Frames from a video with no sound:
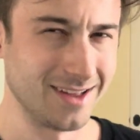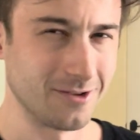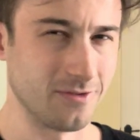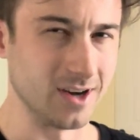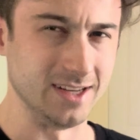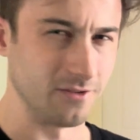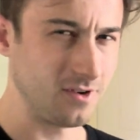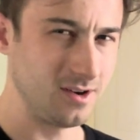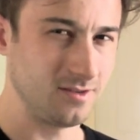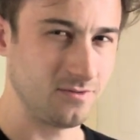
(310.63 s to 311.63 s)
very
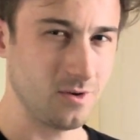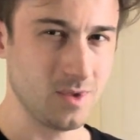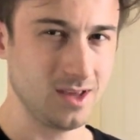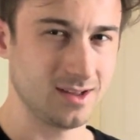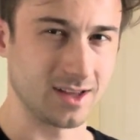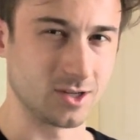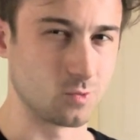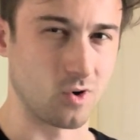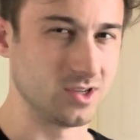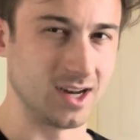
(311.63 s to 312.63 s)
different from me, like just
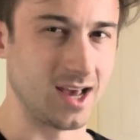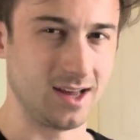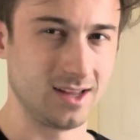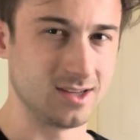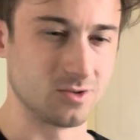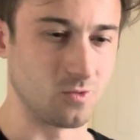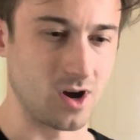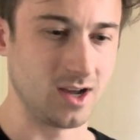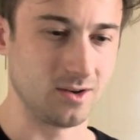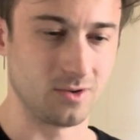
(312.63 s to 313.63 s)
personality, just
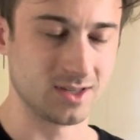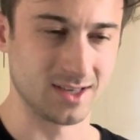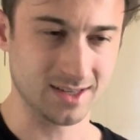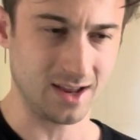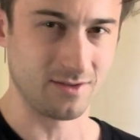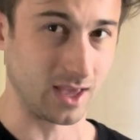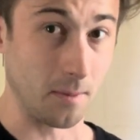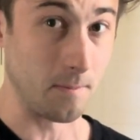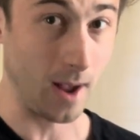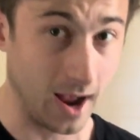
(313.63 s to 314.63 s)
why is it? It's not even like a
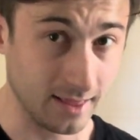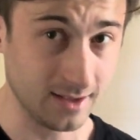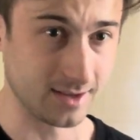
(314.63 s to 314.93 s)
bad thing.